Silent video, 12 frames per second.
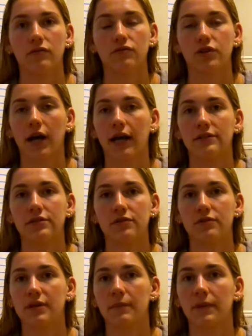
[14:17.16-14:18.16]
trying to
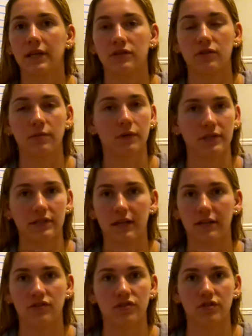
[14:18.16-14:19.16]
do something super
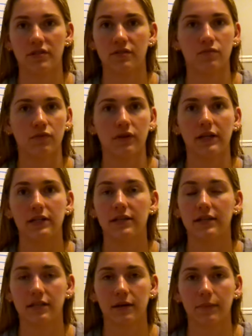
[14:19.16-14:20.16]
intense just really
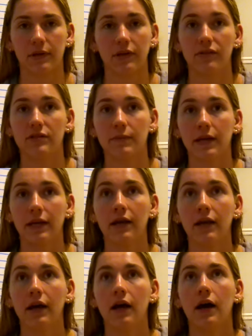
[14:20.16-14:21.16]
doesn't appeal to
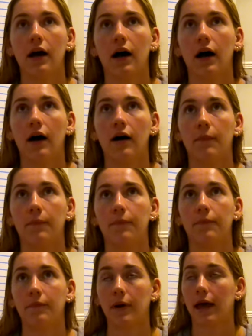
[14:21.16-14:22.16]
me.
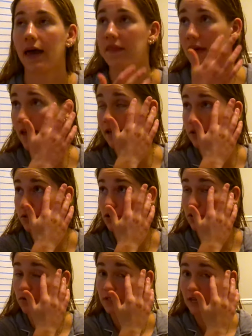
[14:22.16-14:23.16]
And then
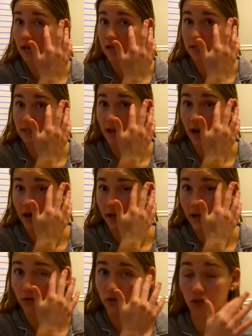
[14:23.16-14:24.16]
Tuesdays I
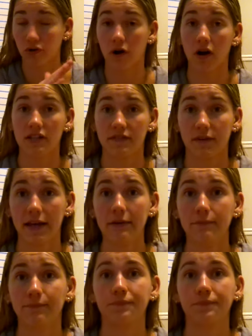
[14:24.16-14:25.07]
go to CrossFit.